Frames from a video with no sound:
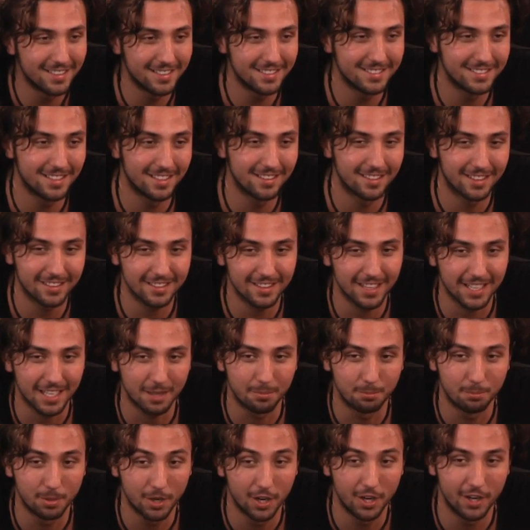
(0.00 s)
They look like
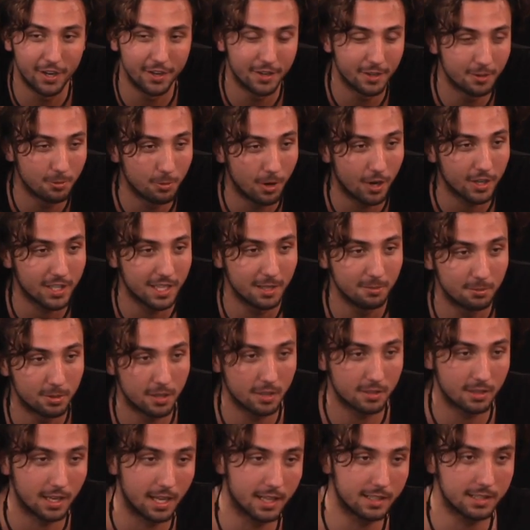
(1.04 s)
a bird, walking
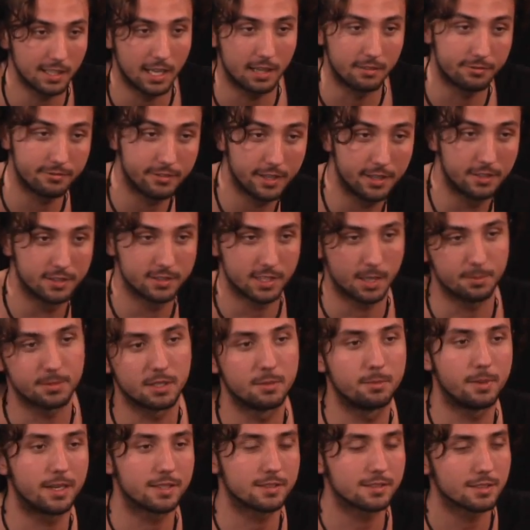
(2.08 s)
bird, like they have feathers up
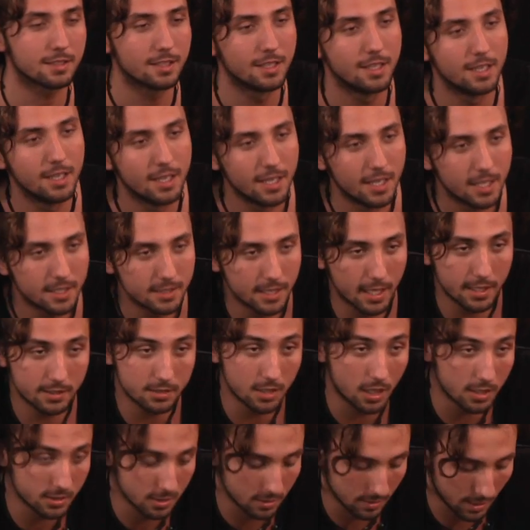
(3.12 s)
their butt. That is
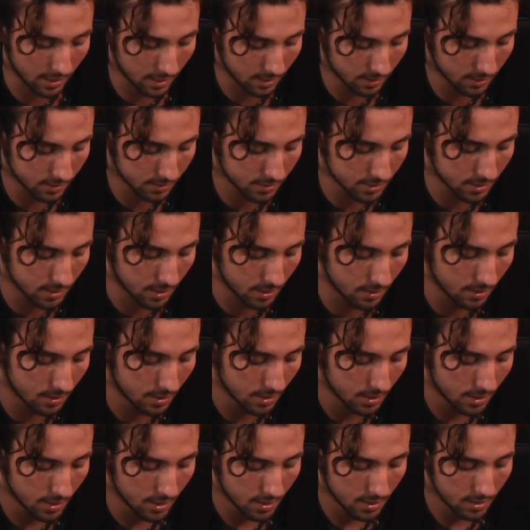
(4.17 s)
also like, it's an
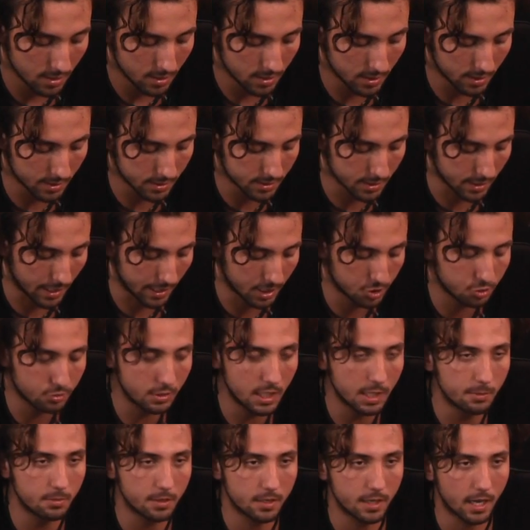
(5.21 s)

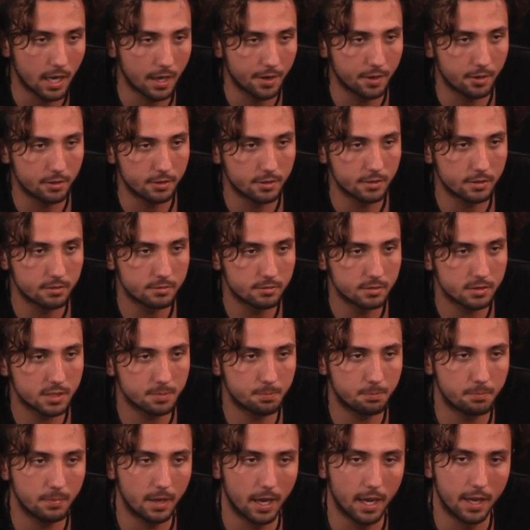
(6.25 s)
extreme in the other
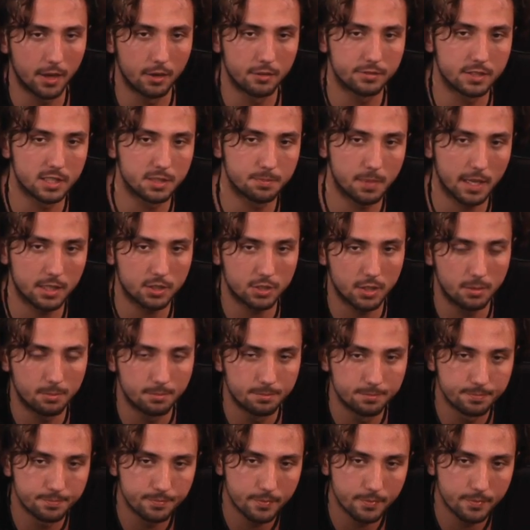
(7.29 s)
end of the spectrum.